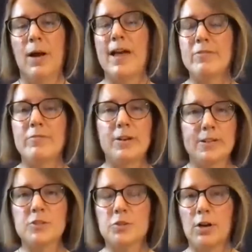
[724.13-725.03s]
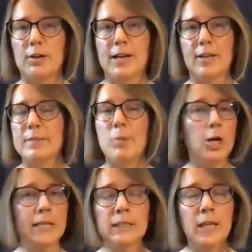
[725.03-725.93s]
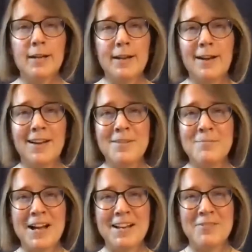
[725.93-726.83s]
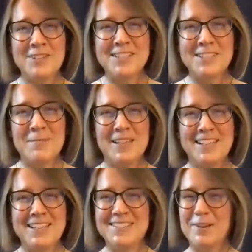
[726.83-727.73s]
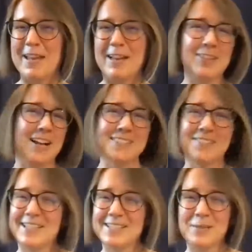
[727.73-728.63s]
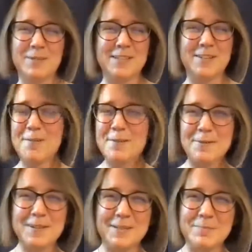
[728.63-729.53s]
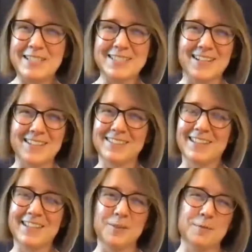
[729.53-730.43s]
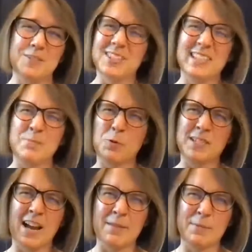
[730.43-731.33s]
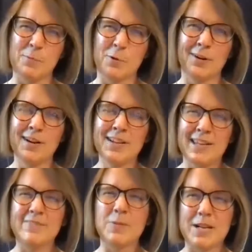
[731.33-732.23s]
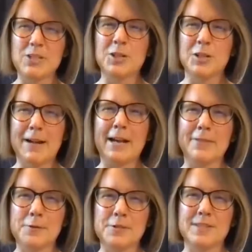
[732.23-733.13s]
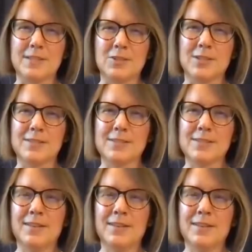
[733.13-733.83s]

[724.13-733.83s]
I have a very strong, healthy parking lot in my governance committee. So we have lots of things that we know that we're going to be discussing later. We just need more time and more information around those decisions.